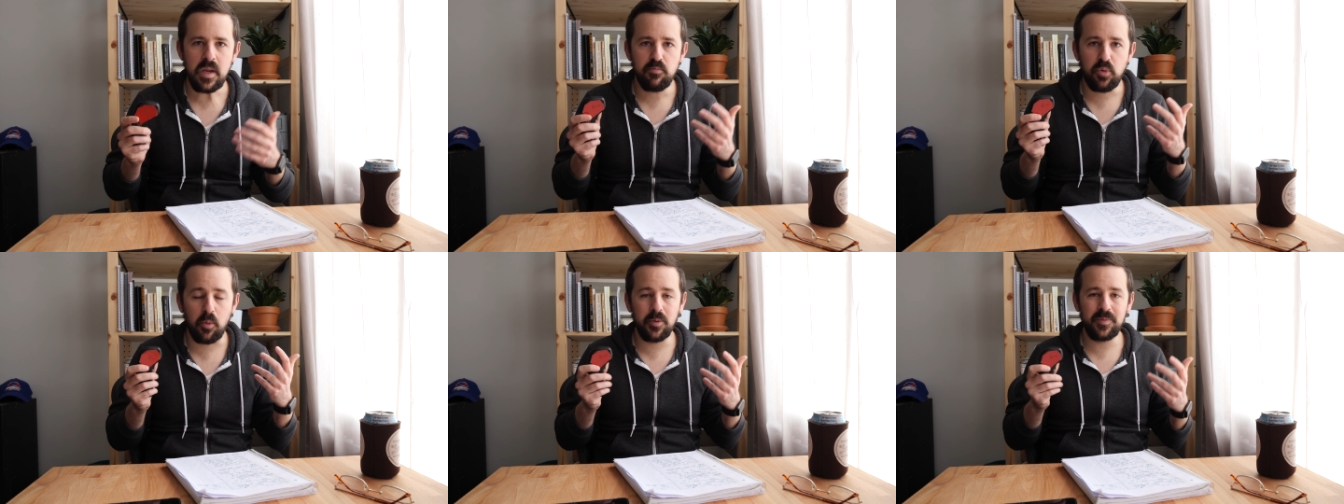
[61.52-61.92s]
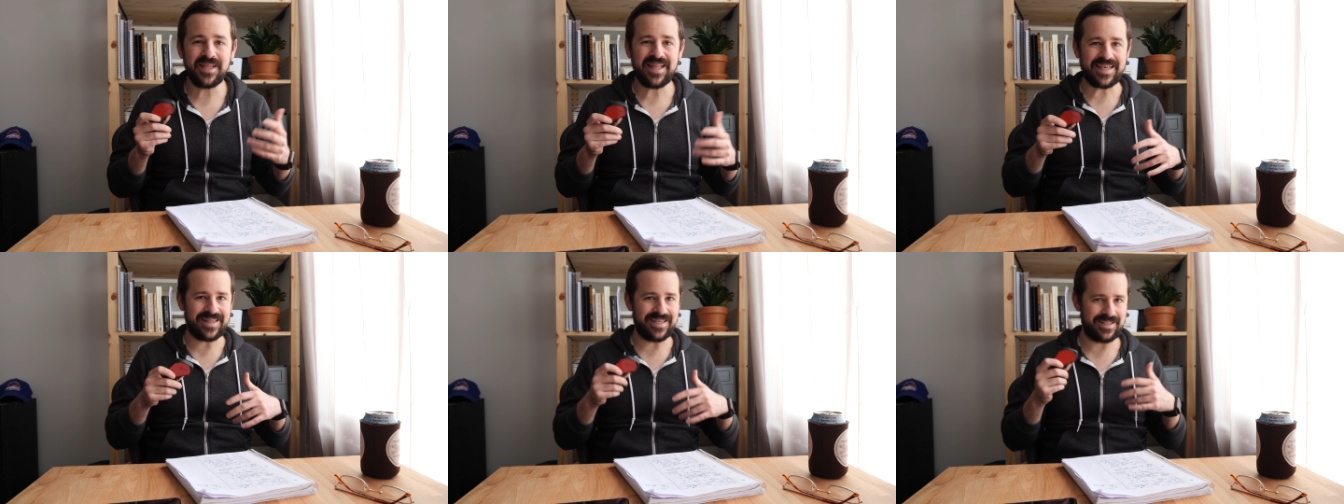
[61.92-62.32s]
Probably
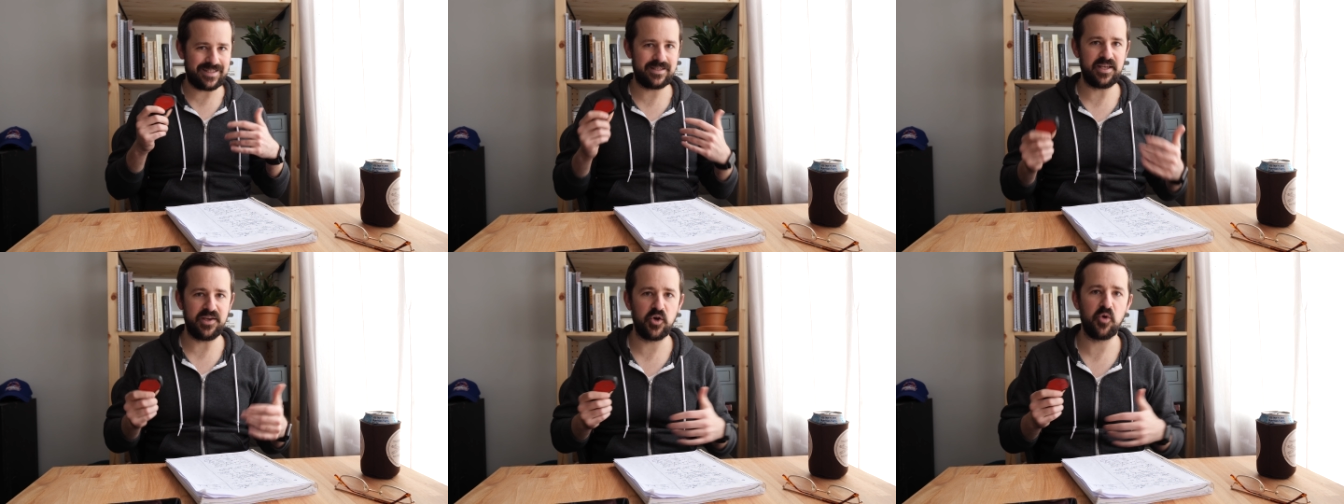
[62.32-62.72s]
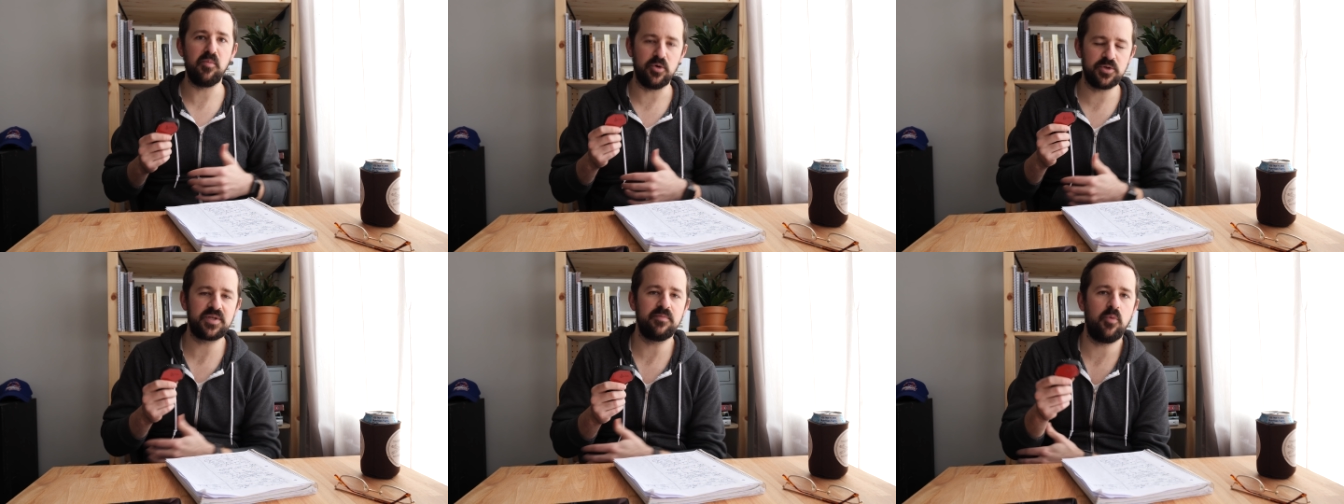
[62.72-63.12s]
like the single
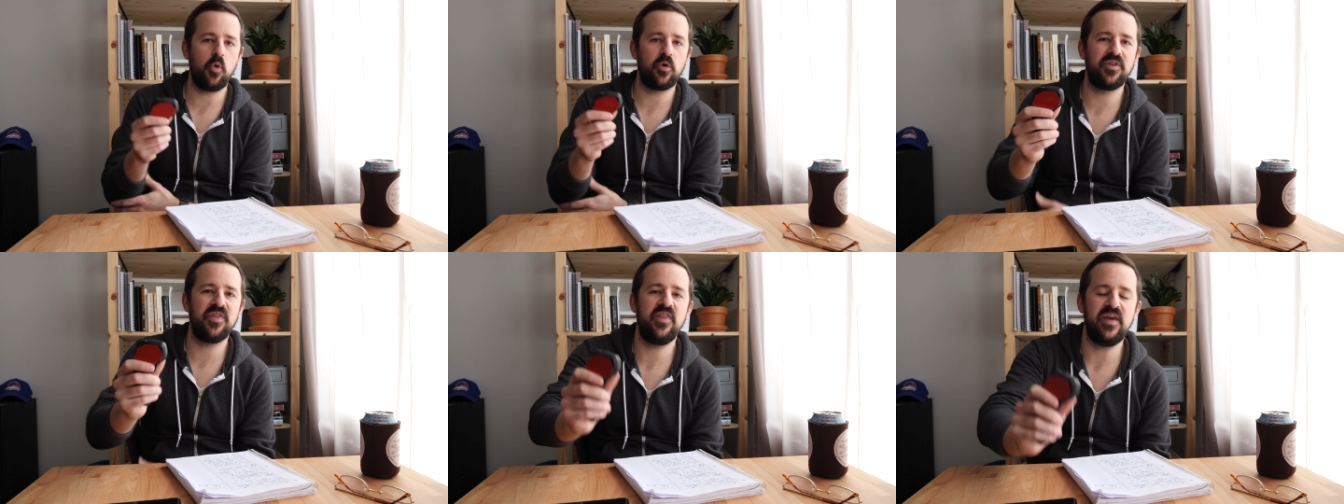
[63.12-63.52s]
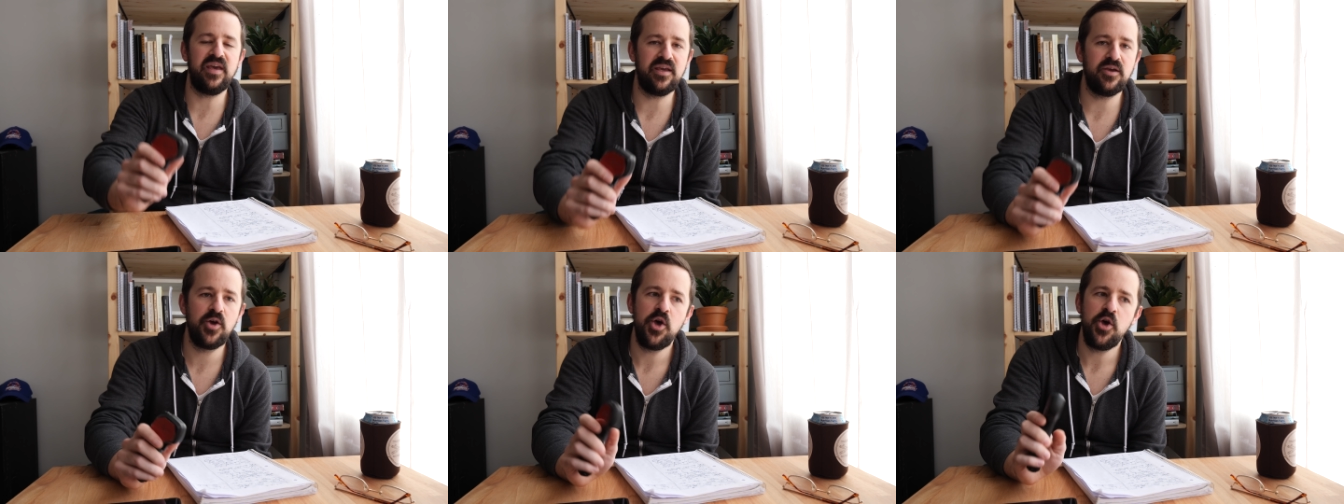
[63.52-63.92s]
most important
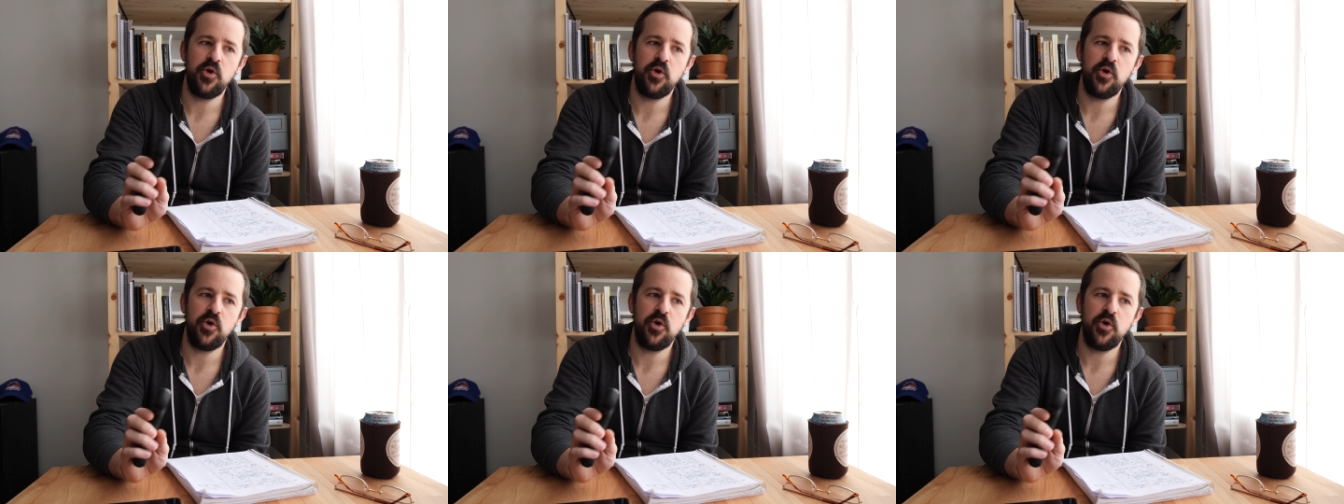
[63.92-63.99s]
thing